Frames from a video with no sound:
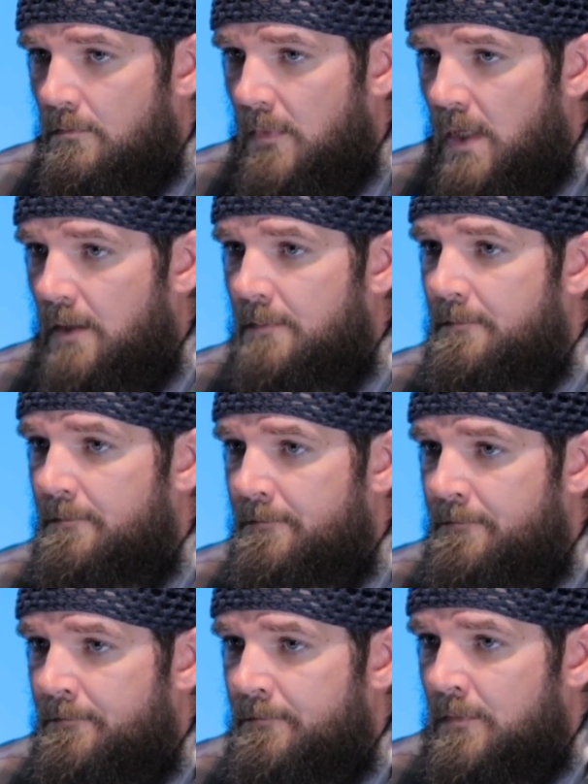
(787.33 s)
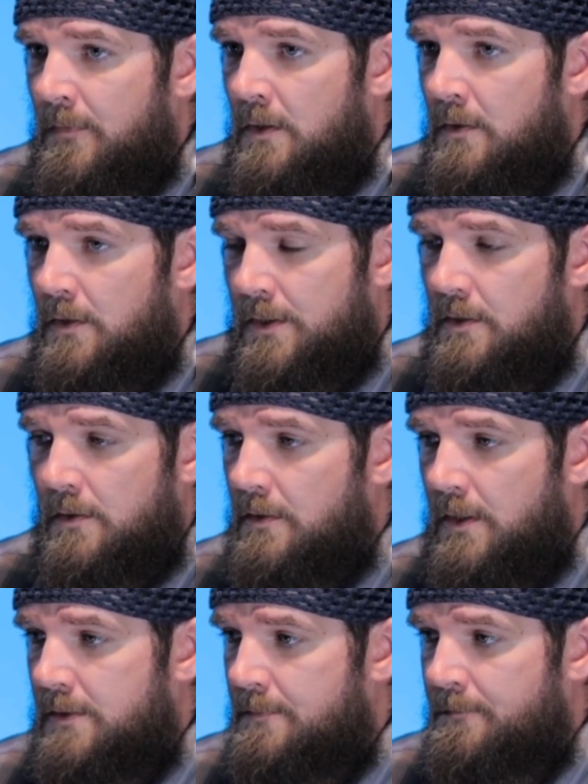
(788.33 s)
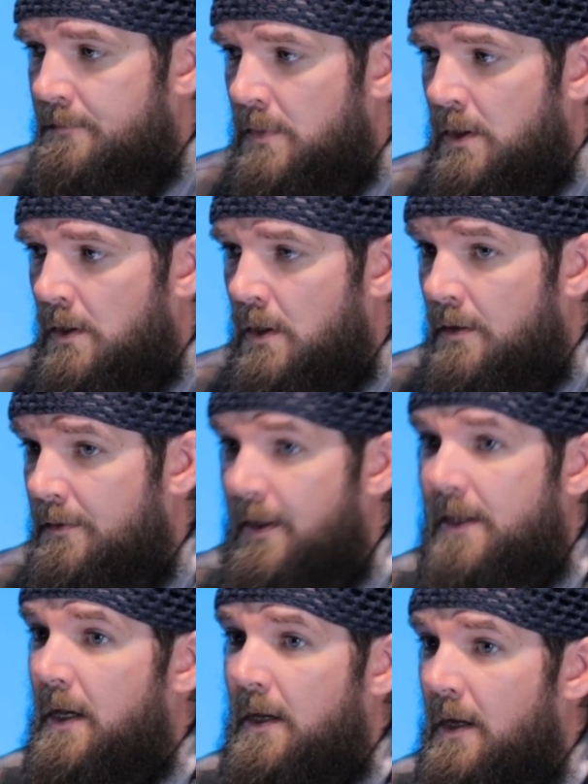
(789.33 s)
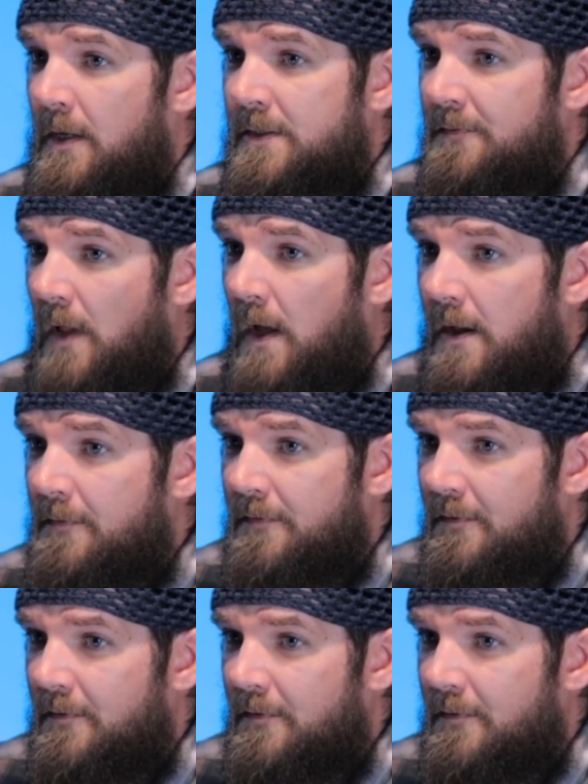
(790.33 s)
Yeah, but I mean, the the chaos of life.